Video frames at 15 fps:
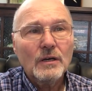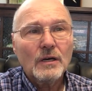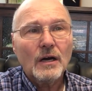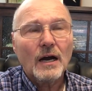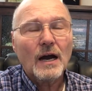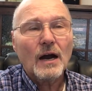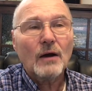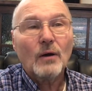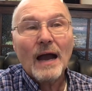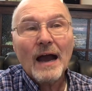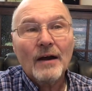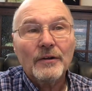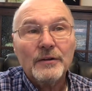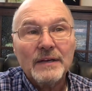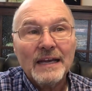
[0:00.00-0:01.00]

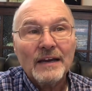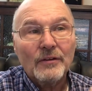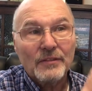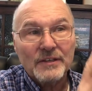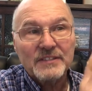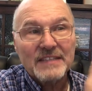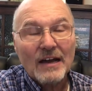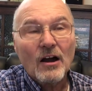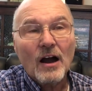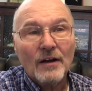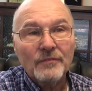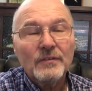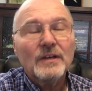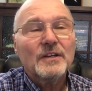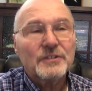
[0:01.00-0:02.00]
how to nail this
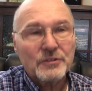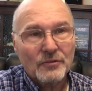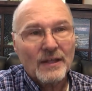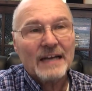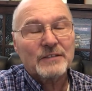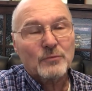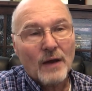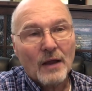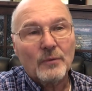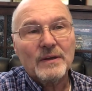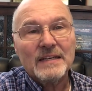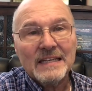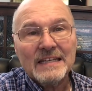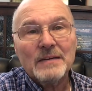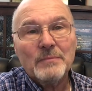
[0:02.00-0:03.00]
off. So that's why we
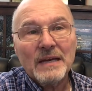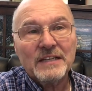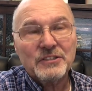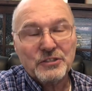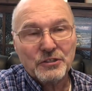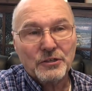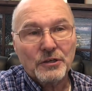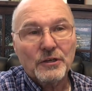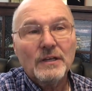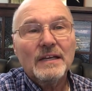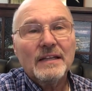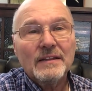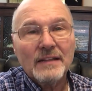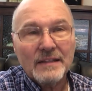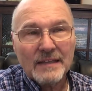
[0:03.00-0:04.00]
need to make sure
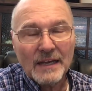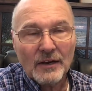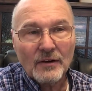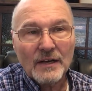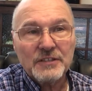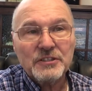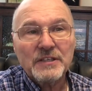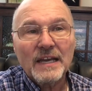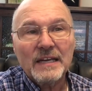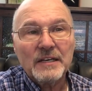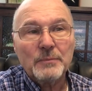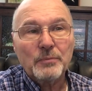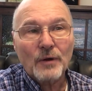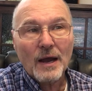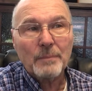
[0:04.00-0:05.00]
that they are
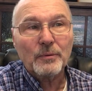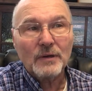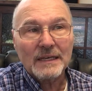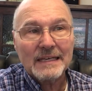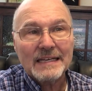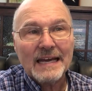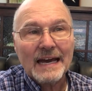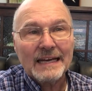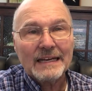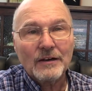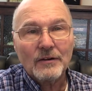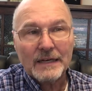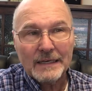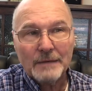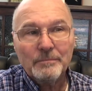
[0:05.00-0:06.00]
educated properly in that
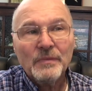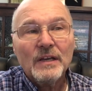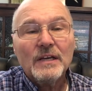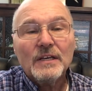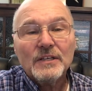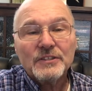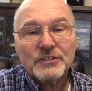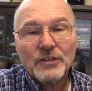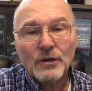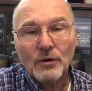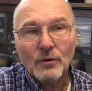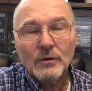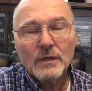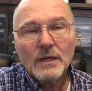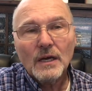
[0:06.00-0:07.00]
area.
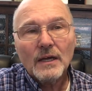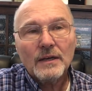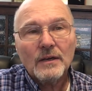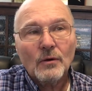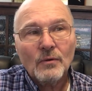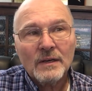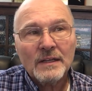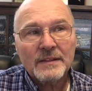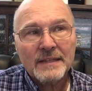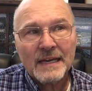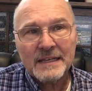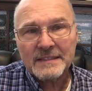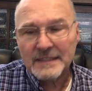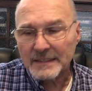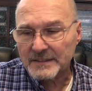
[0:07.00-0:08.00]
So now one of the
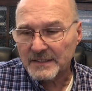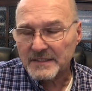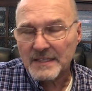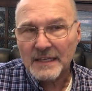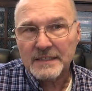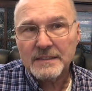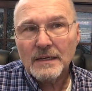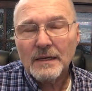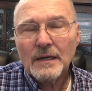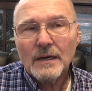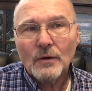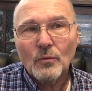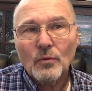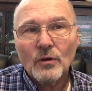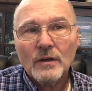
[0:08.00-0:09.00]
things is that
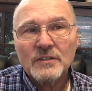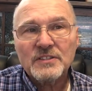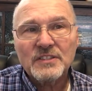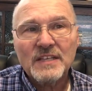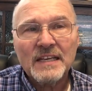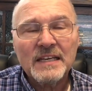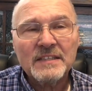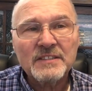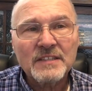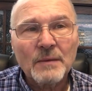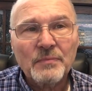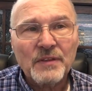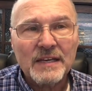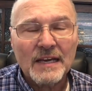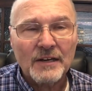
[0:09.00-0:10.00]
we're seeing
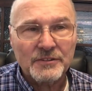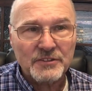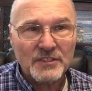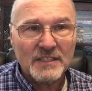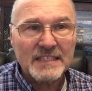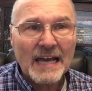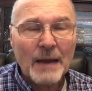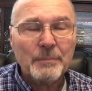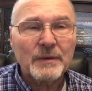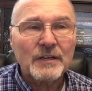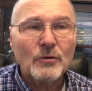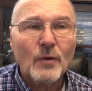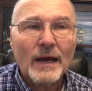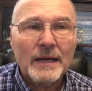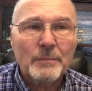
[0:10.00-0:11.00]
something else that's happening
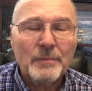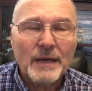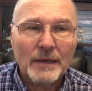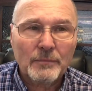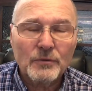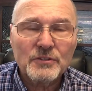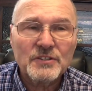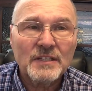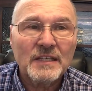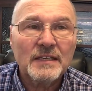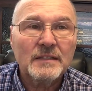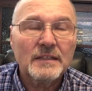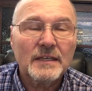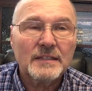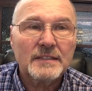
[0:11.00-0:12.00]
quite a bit. We're
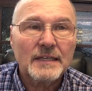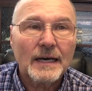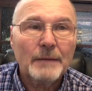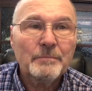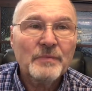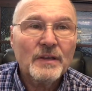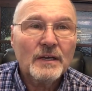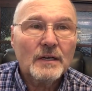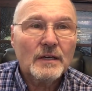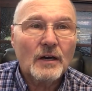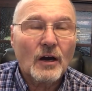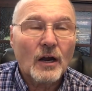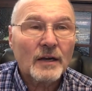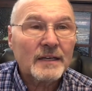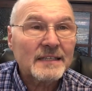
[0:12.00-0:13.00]
seeing that
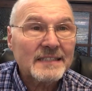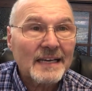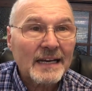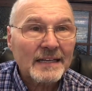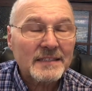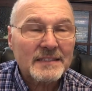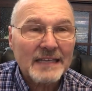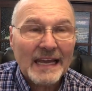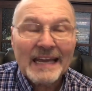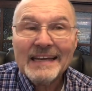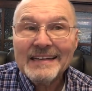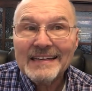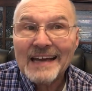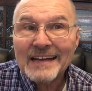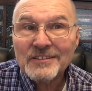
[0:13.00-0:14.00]
architects
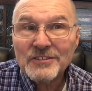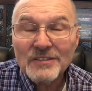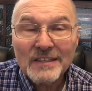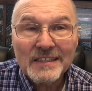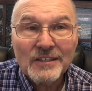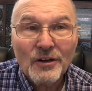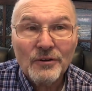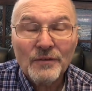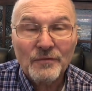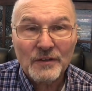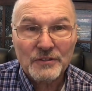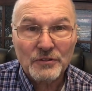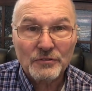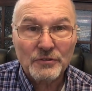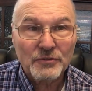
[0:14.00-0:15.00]
and actually code
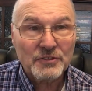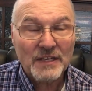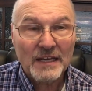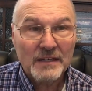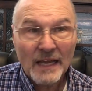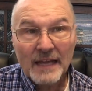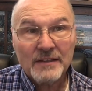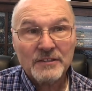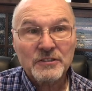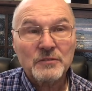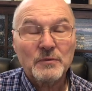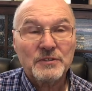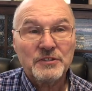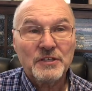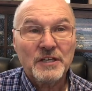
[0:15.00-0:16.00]
officials are saying, hey, this is
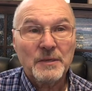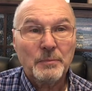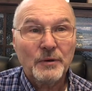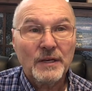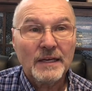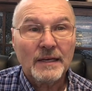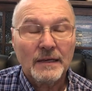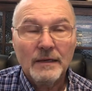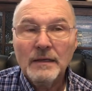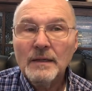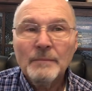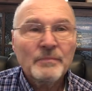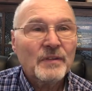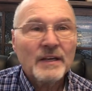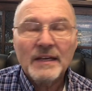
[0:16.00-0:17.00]
what you need to put in.
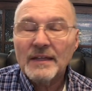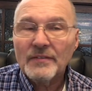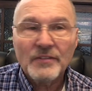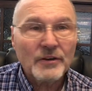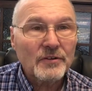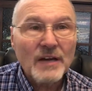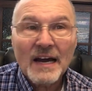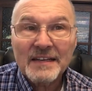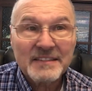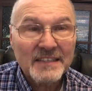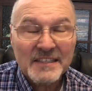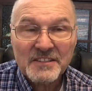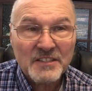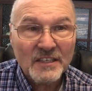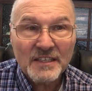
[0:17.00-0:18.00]
They're not
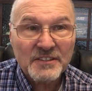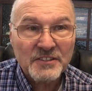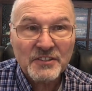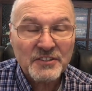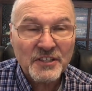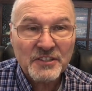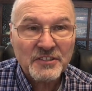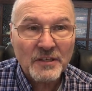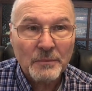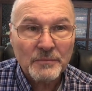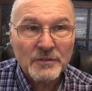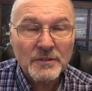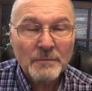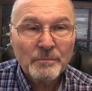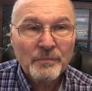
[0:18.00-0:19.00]
tested listed
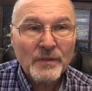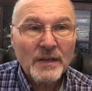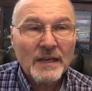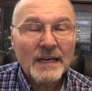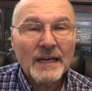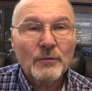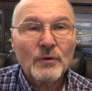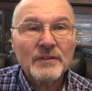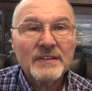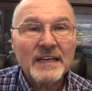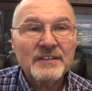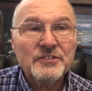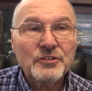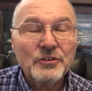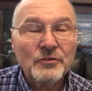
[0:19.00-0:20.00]
systems. And what they
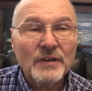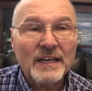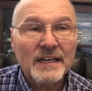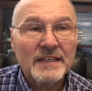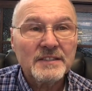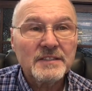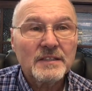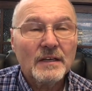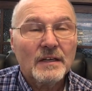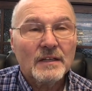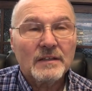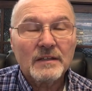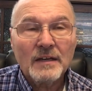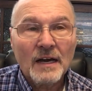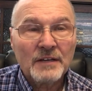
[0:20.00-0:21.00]
do is
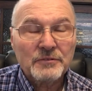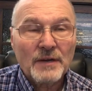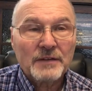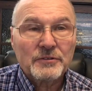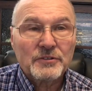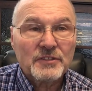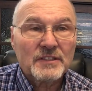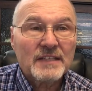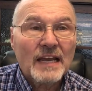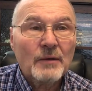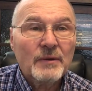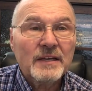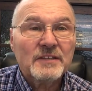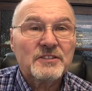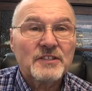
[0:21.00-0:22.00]
the contractor says, hey,
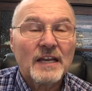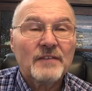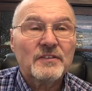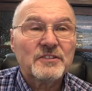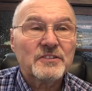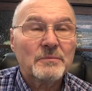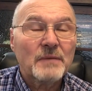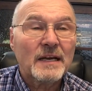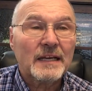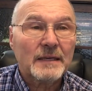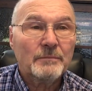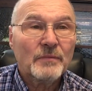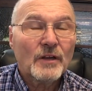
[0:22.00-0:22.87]
we can save you some money.